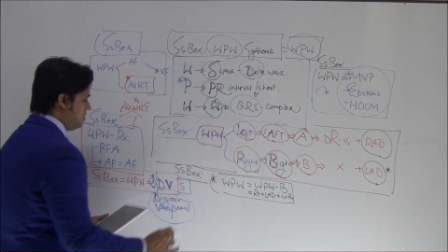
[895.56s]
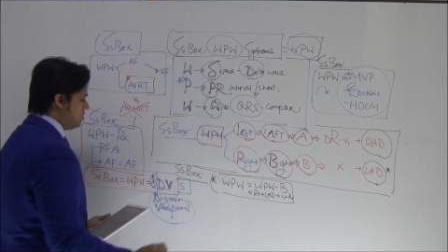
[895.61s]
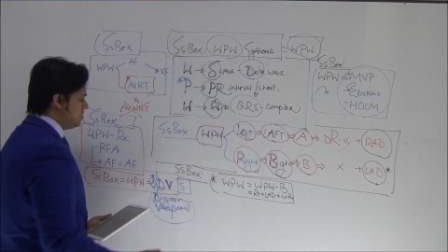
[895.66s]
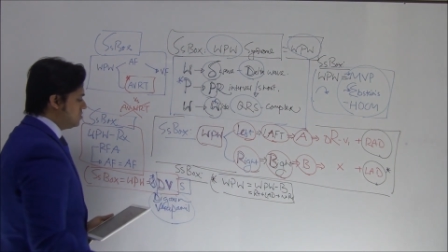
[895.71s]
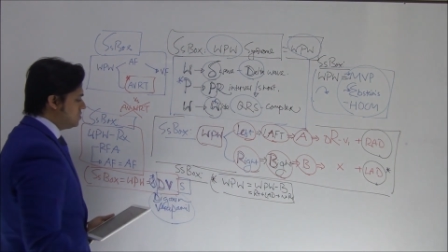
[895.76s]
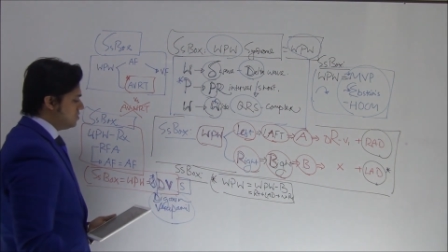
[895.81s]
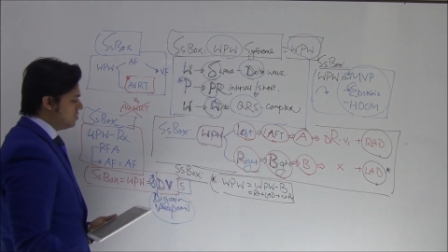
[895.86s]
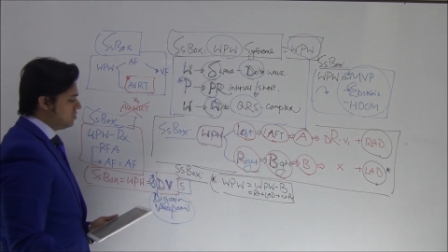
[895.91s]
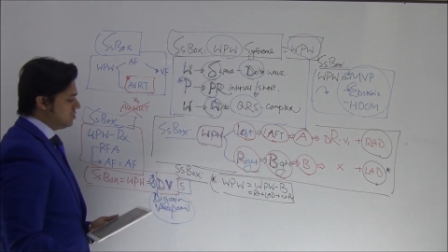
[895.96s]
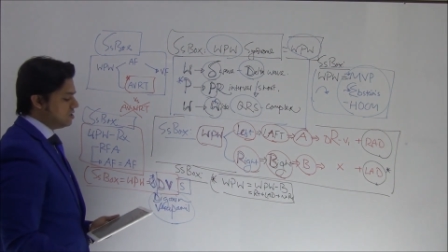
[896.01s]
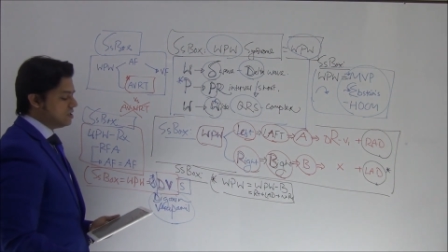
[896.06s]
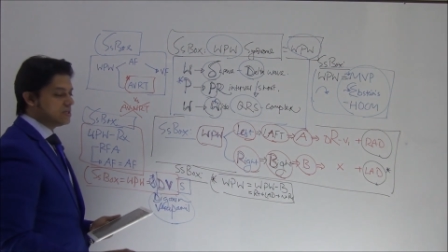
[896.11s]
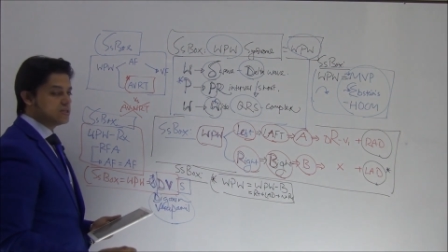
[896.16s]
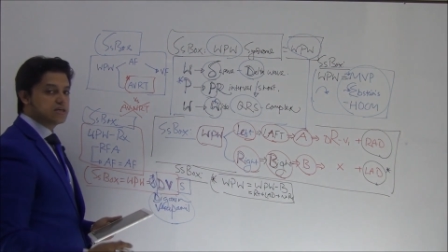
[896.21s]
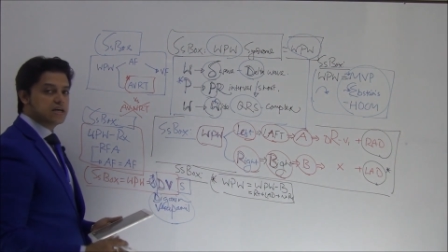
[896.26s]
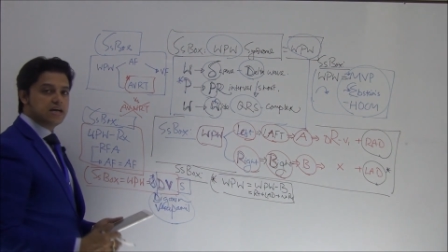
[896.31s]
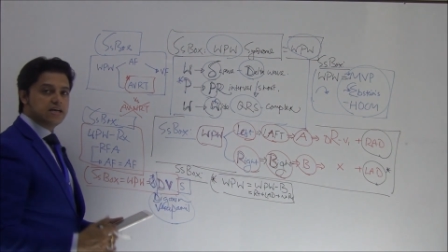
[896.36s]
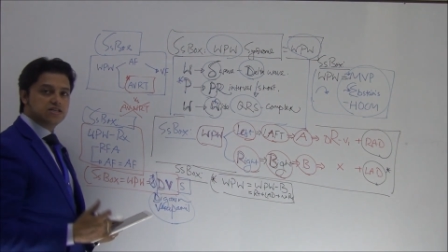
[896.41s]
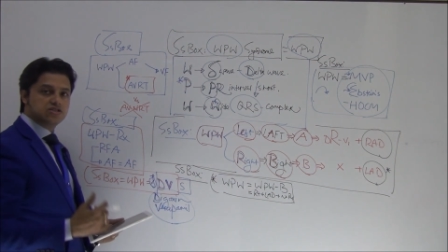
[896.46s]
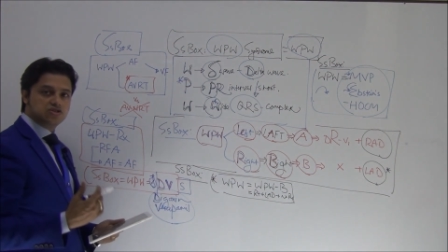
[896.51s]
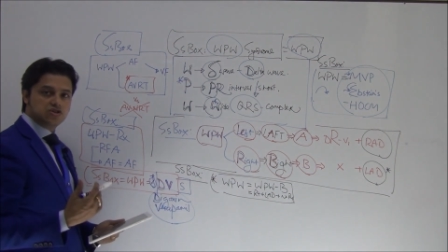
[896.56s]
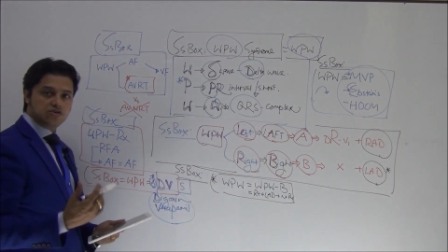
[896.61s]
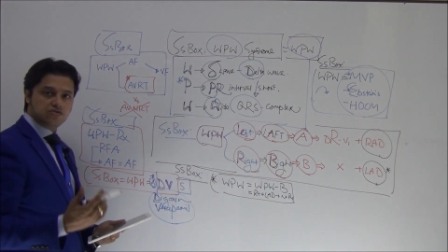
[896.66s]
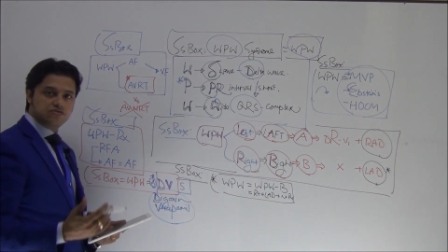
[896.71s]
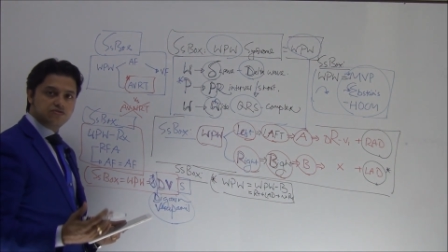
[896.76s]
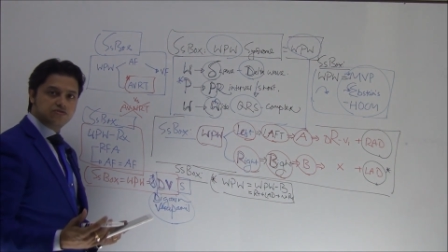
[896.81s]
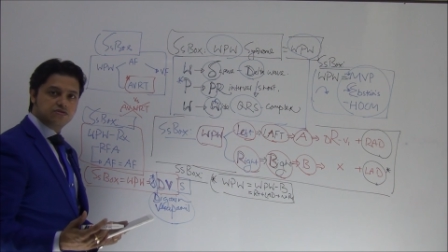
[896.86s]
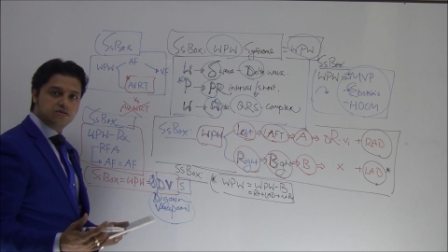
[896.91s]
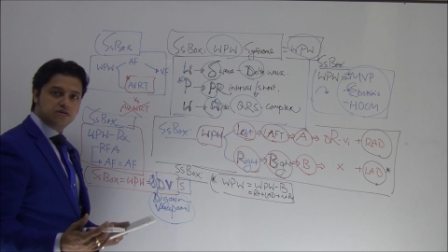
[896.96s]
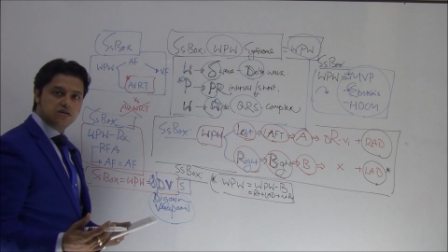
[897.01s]
also in case of
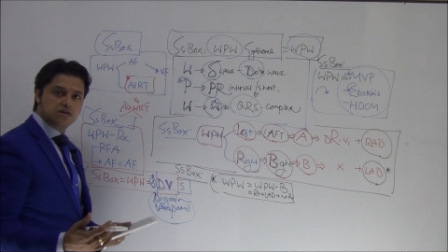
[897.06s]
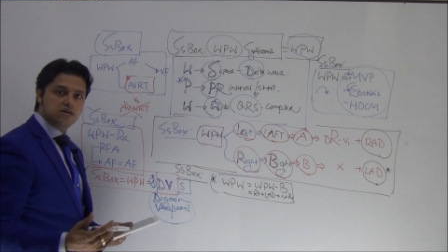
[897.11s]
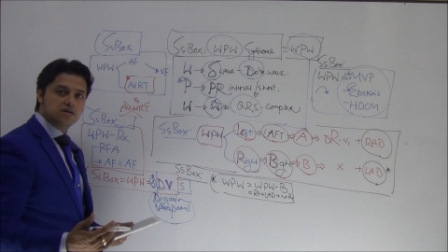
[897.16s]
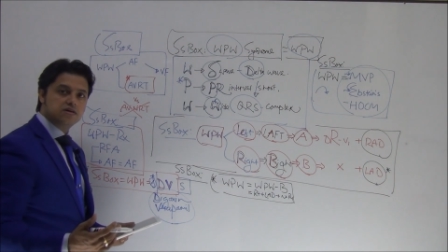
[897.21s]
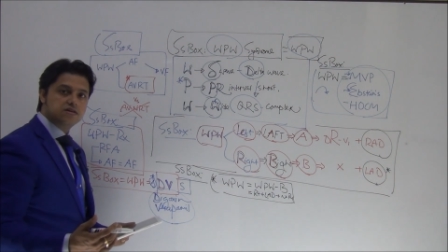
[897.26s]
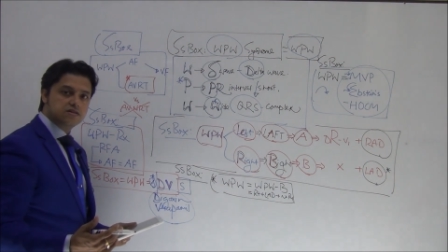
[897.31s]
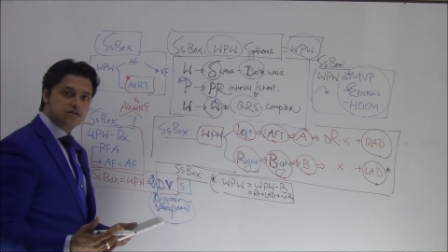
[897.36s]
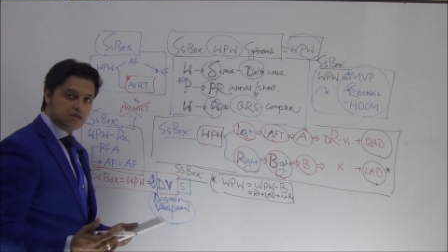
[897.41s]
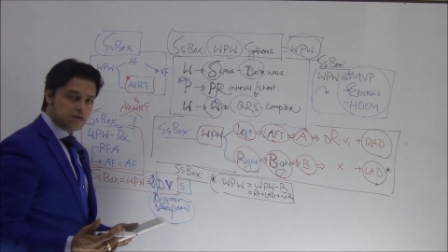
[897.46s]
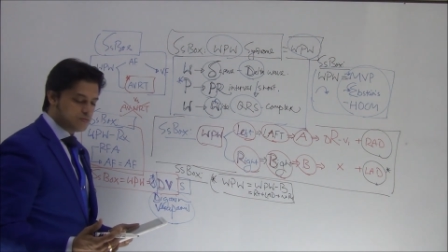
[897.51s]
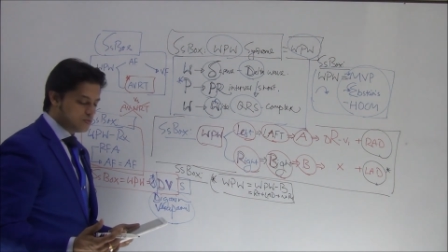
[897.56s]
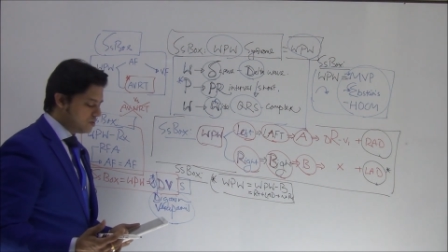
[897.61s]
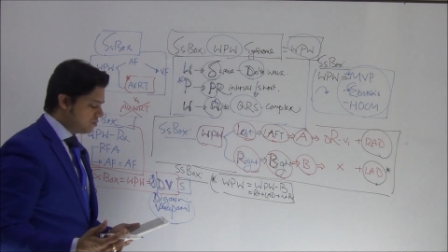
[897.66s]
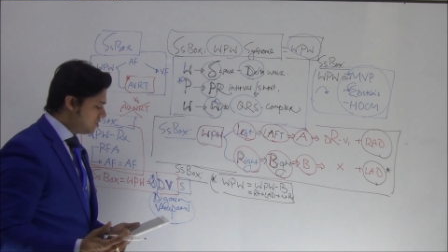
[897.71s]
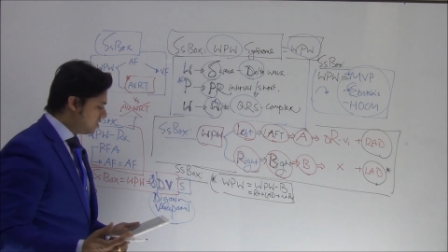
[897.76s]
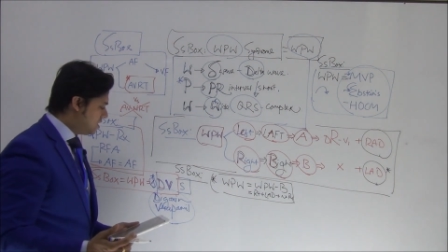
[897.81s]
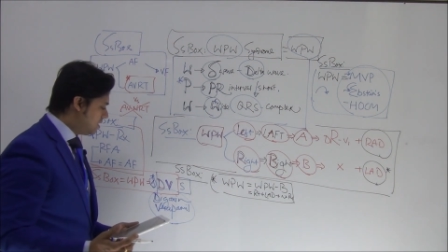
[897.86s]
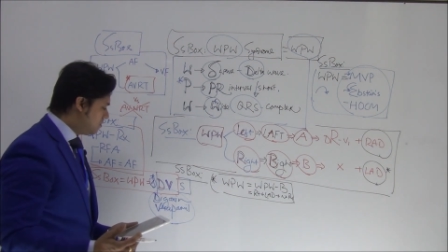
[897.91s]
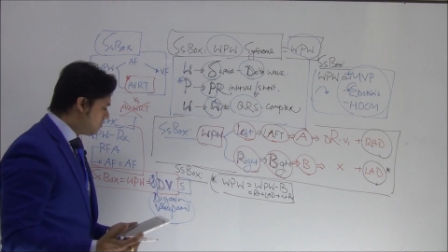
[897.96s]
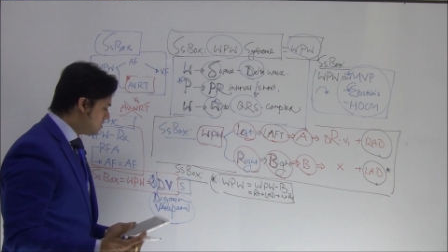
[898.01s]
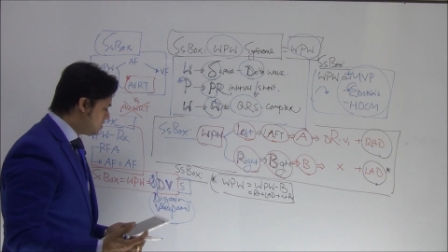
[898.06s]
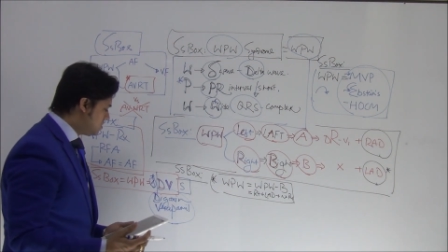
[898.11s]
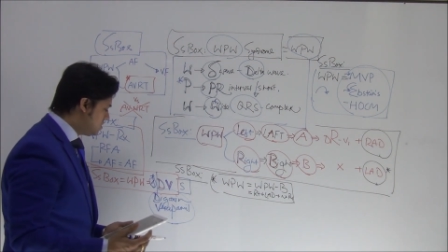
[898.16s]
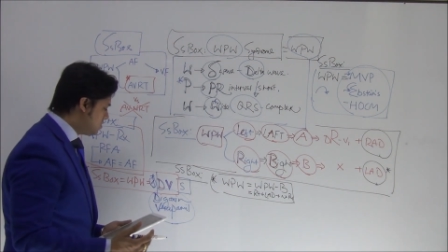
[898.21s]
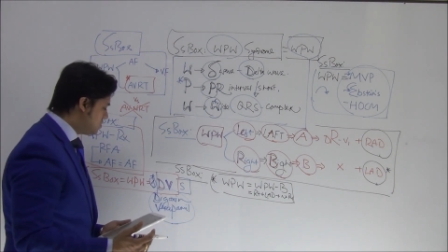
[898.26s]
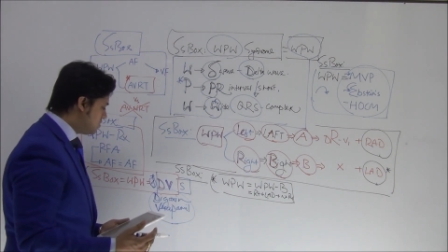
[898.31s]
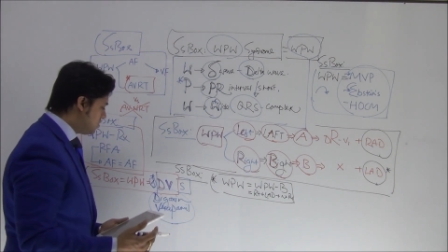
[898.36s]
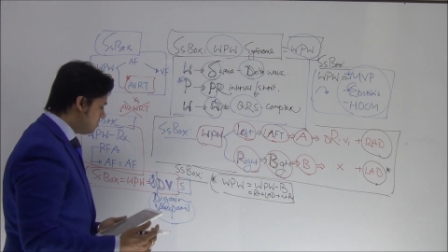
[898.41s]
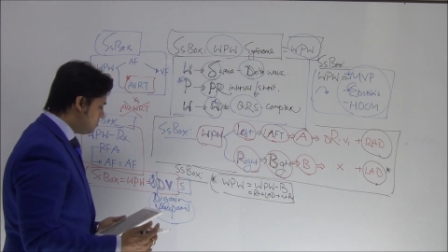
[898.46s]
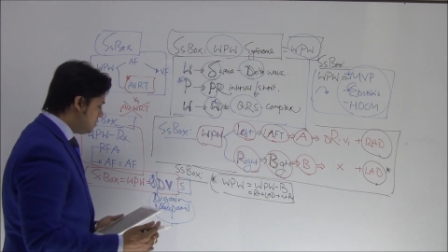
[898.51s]
WPW
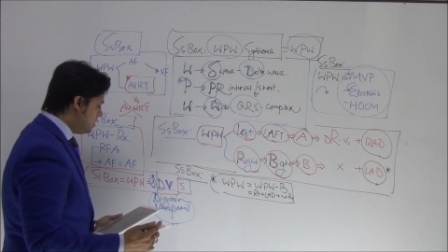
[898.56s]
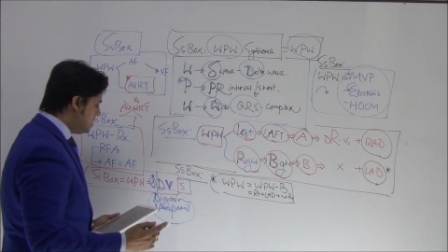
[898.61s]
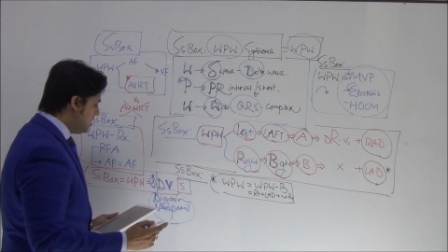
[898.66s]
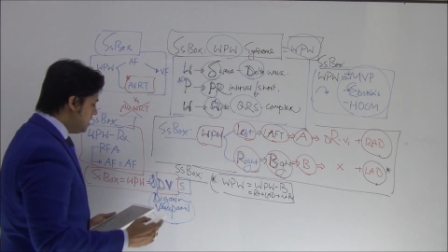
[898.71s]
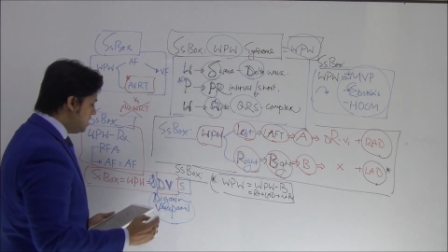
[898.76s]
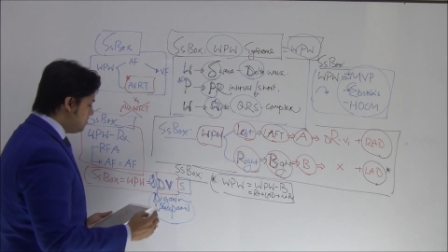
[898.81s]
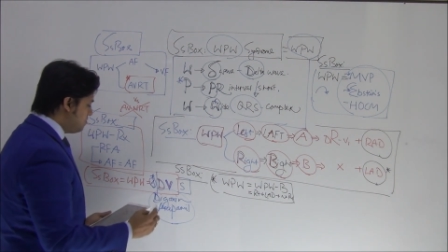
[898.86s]
syndrome.